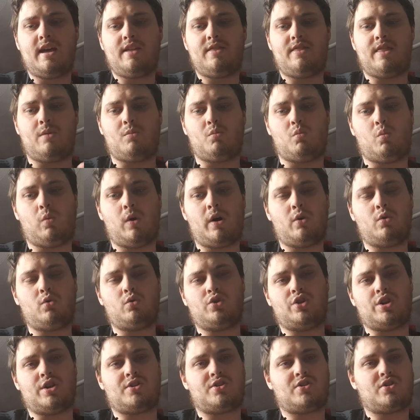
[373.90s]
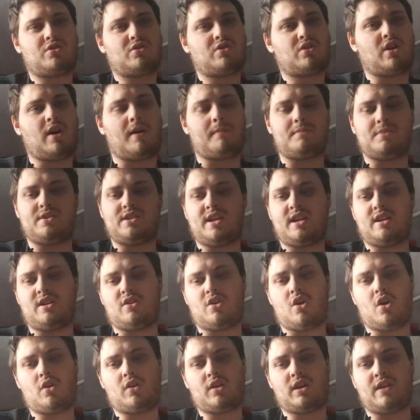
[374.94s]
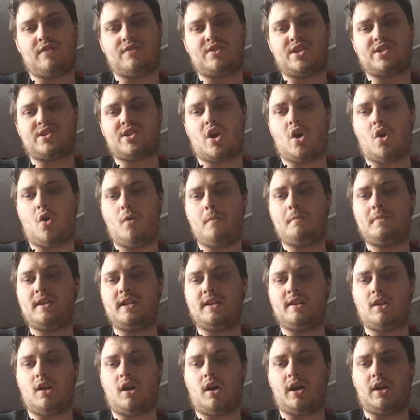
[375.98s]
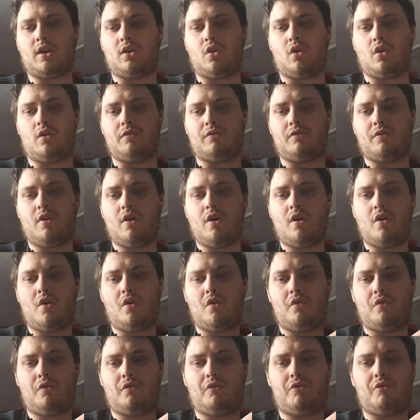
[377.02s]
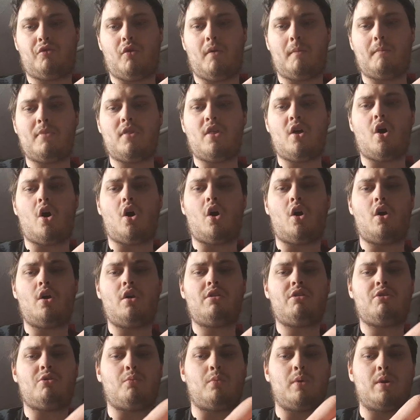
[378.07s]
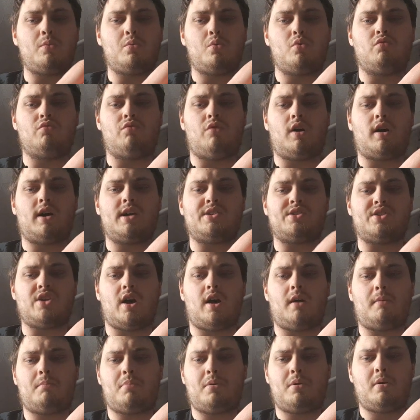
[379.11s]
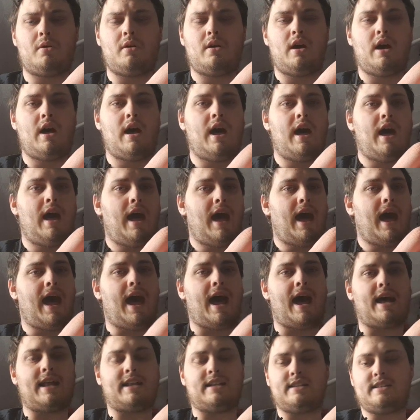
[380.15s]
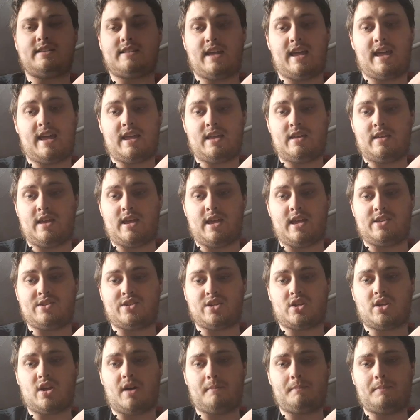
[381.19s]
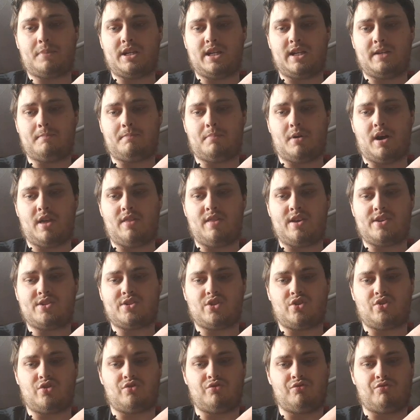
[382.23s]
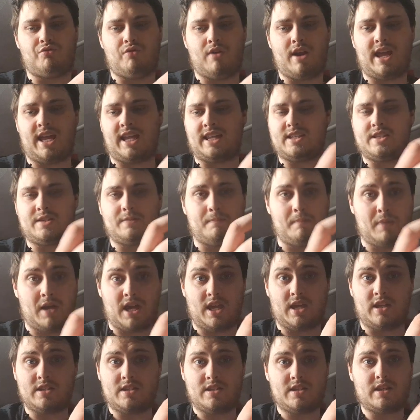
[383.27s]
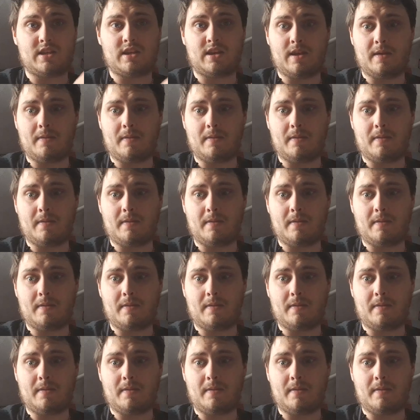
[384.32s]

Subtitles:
then Will just comes in and gives this opening line of, "From the earth we will rise up," and it is accompanied by this great beat.